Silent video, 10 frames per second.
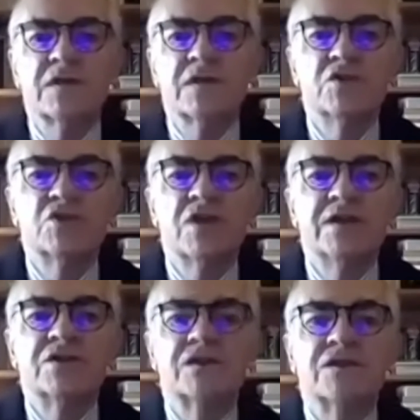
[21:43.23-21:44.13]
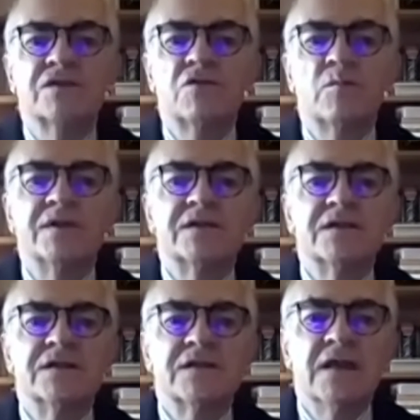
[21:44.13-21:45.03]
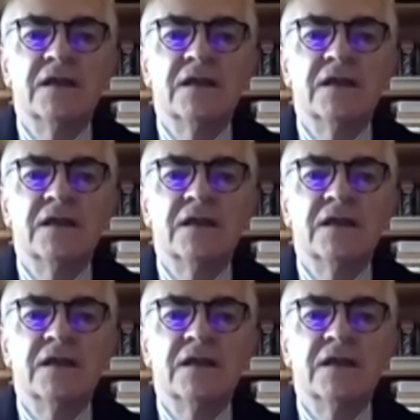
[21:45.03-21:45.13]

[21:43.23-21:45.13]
changed considerably since then,